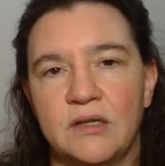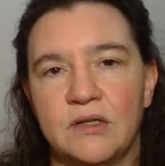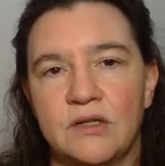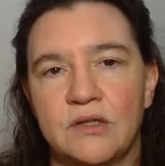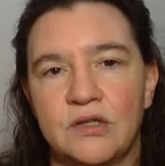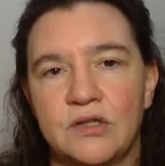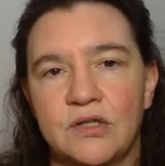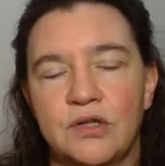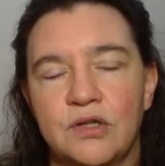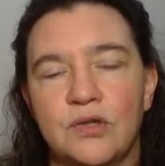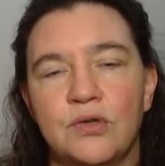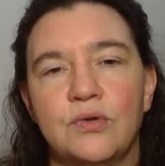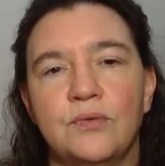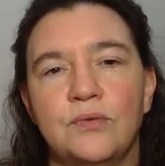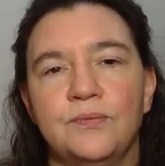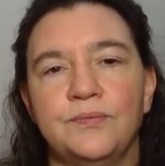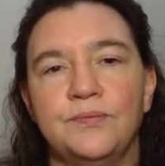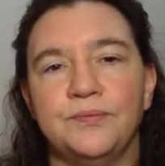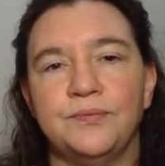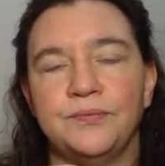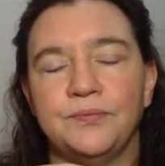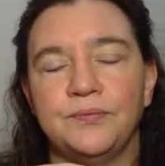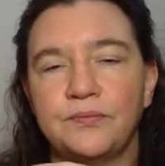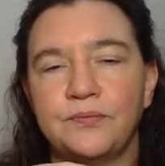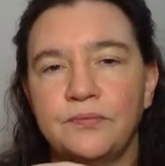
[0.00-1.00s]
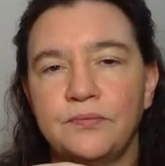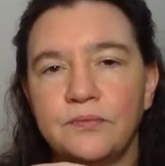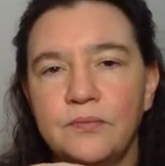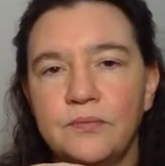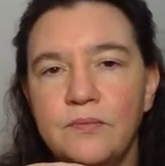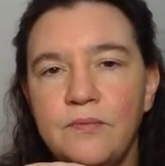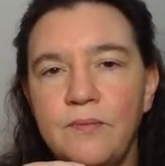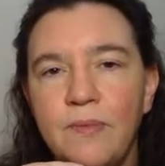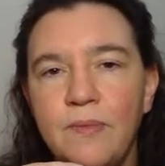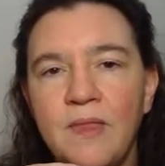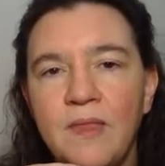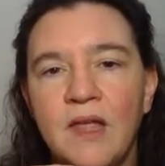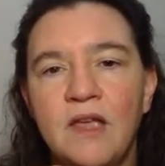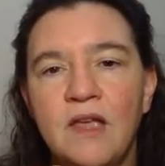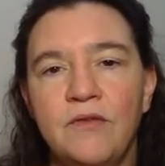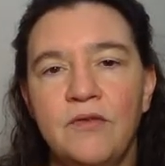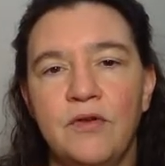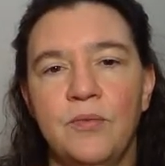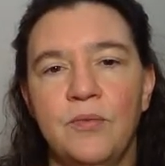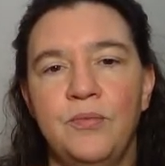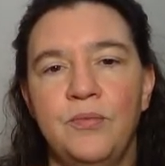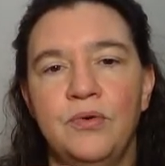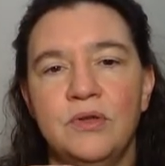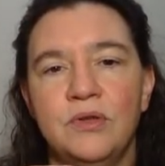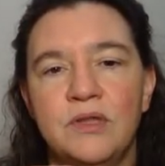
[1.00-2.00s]
So if you
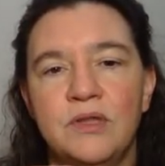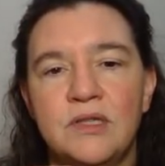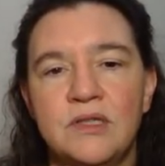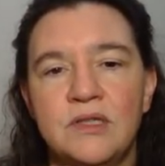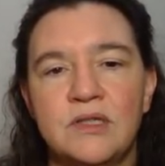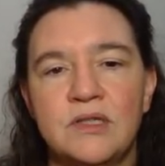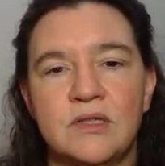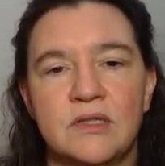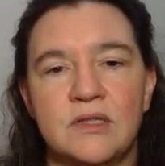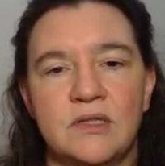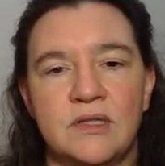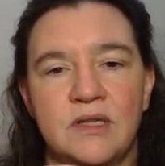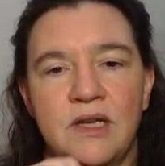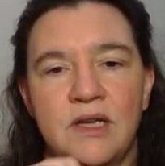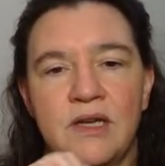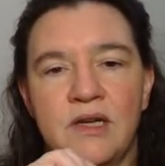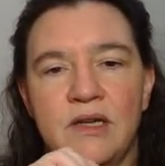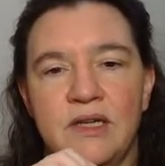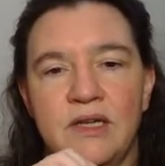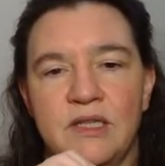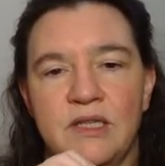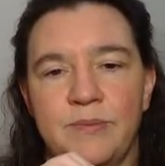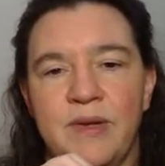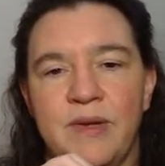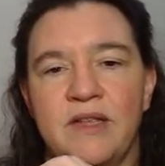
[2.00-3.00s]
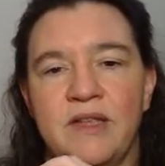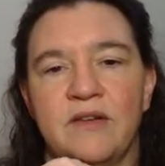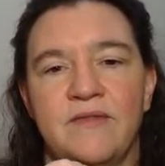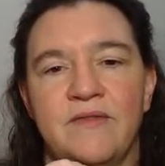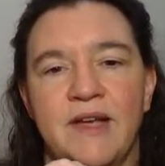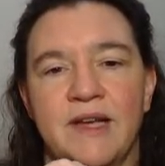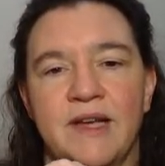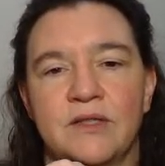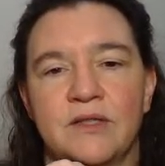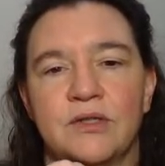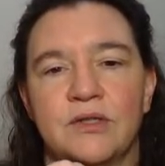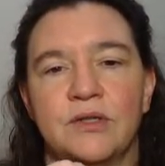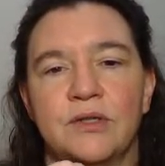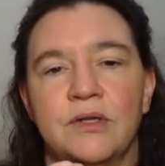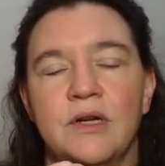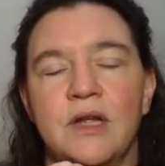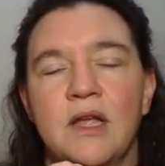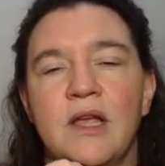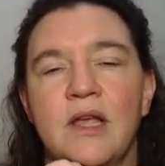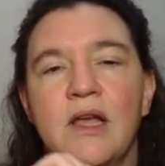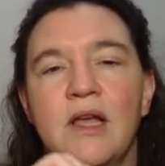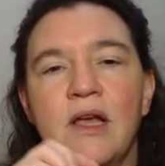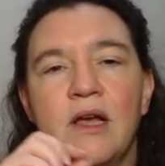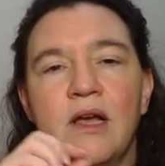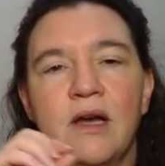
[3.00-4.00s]
put this uh, expanded vector,
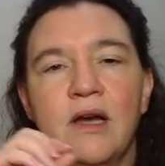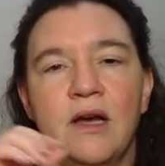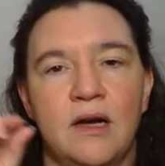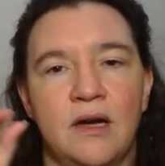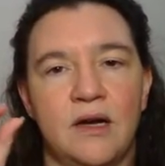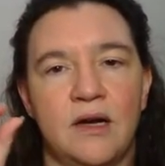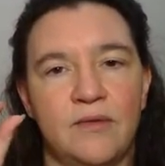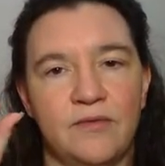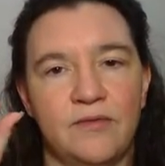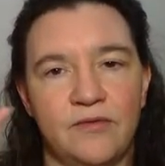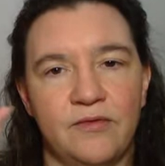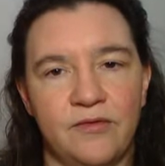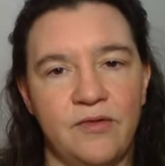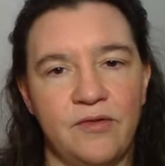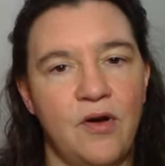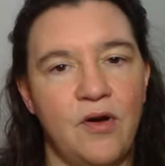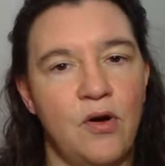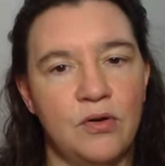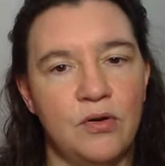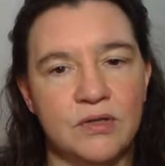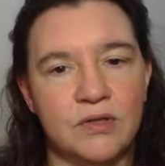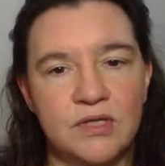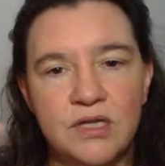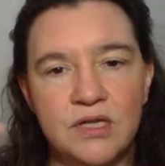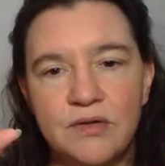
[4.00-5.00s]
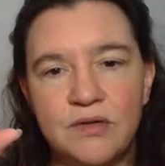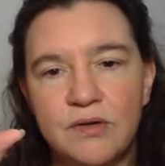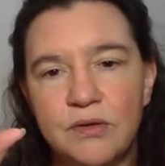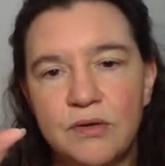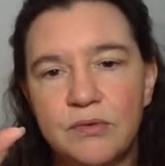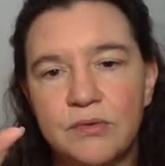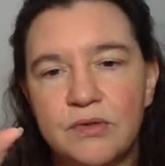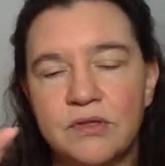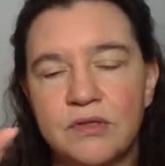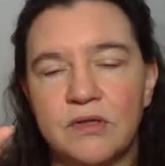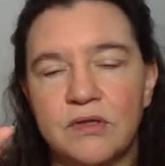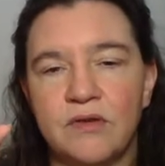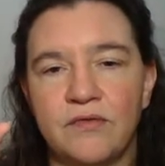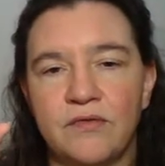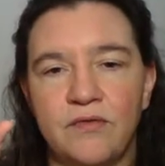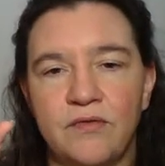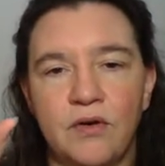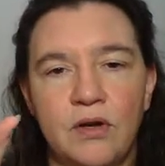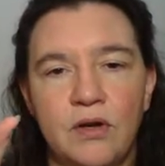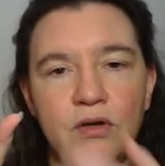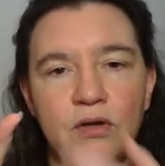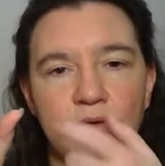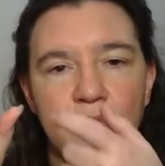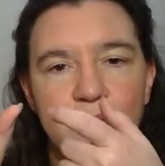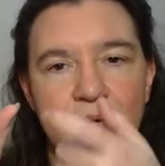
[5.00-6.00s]
um, all zeros
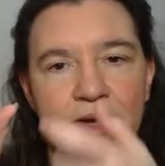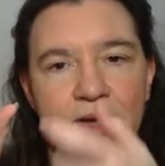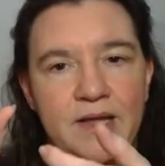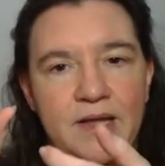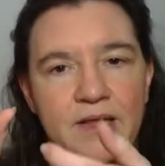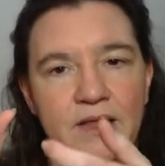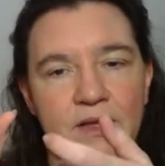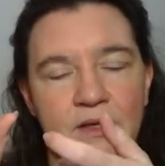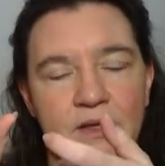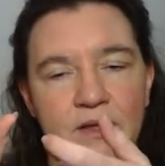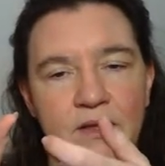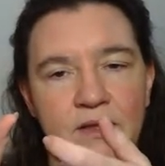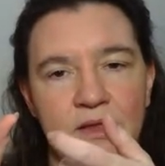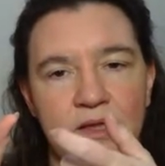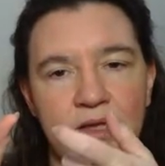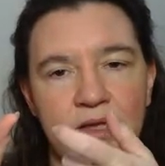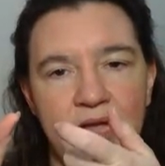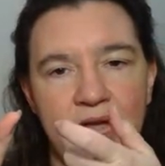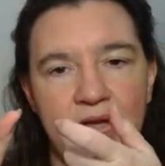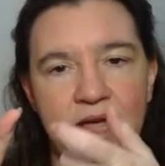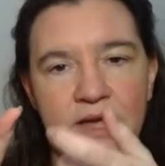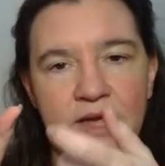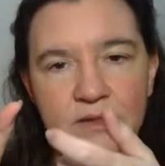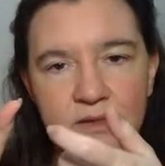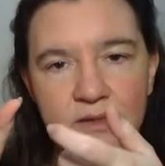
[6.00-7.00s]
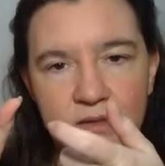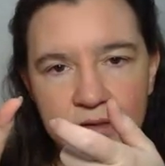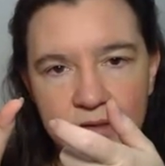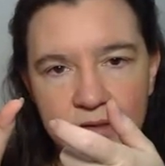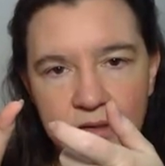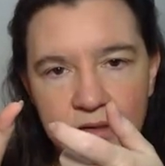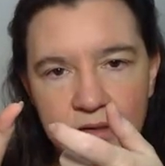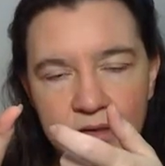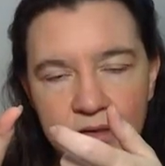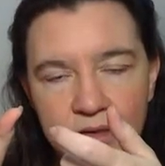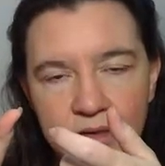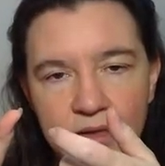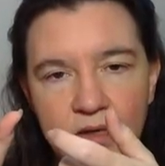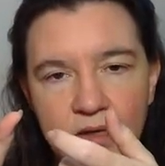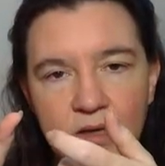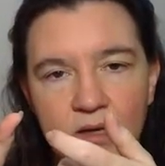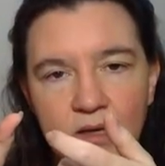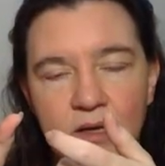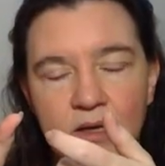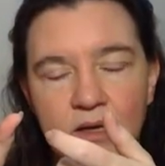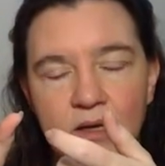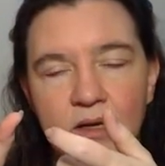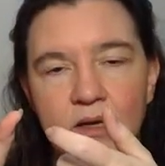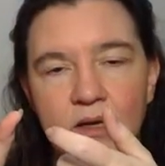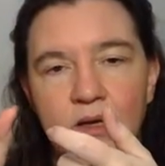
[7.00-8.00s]
followed by the S,
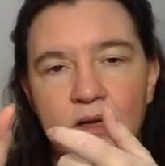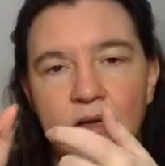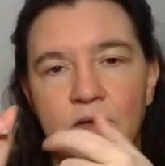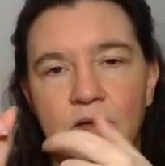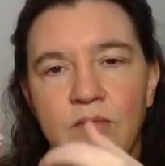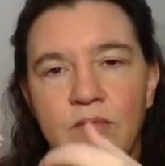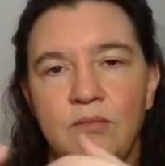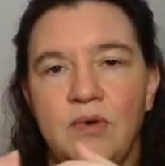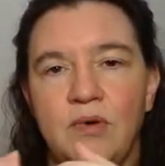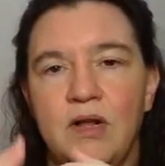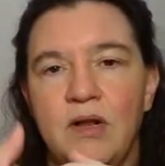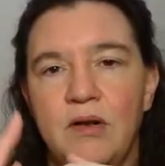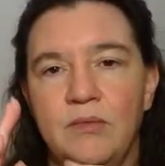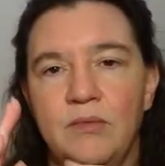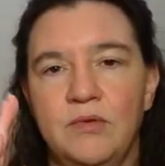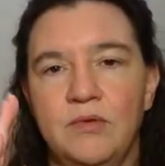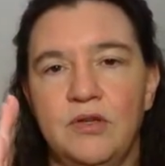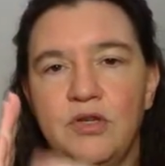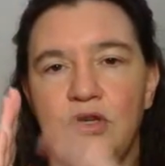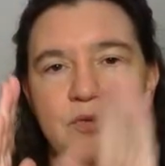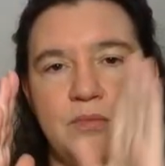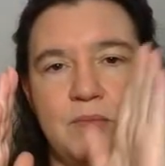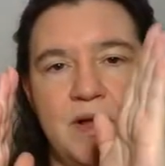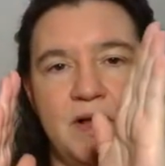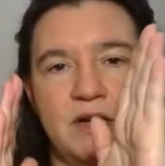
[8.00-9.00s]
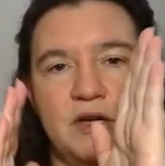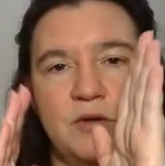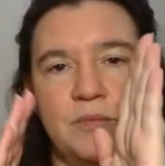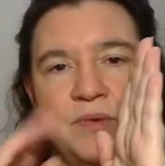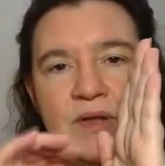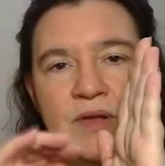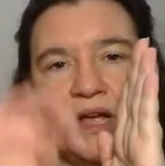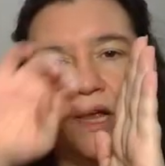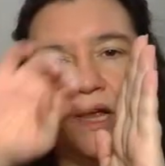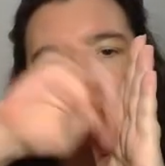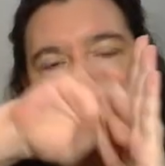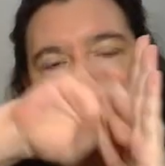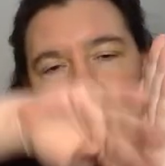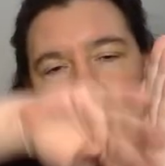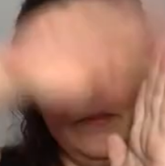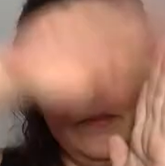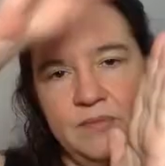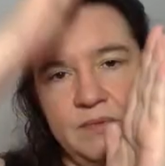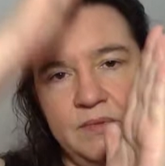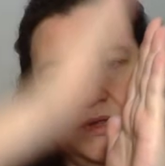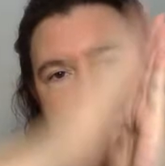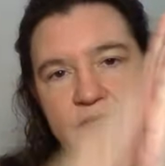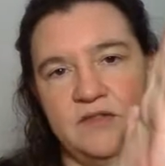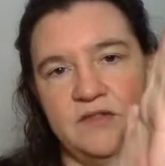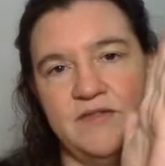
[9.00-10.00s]
well, you multiply
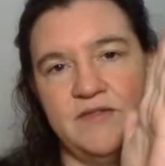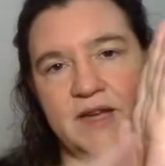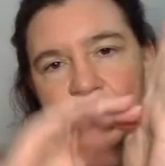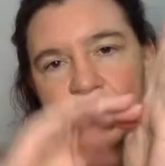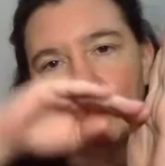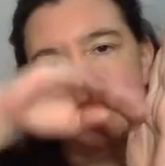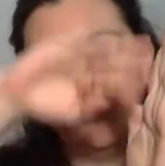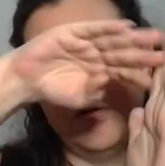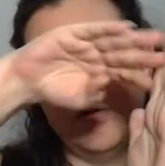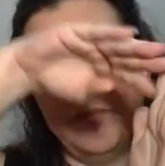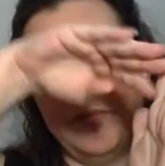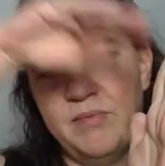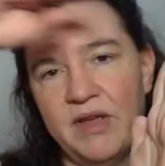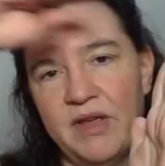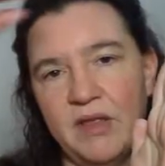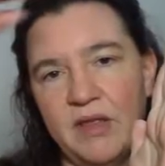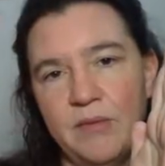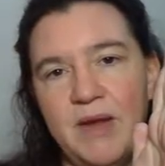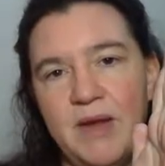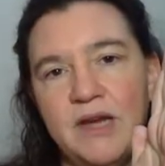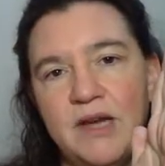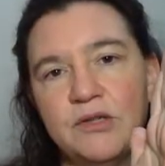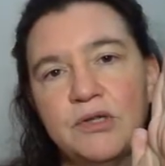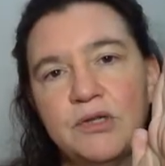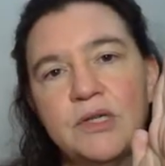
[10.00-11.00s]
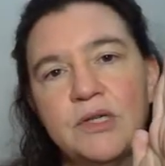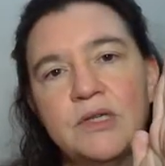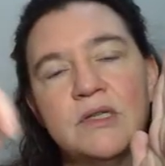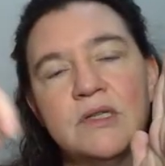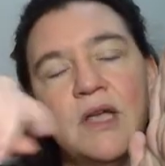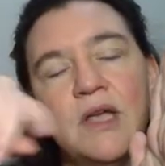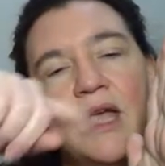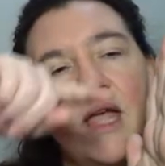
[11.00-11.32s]
this vector by the matrix,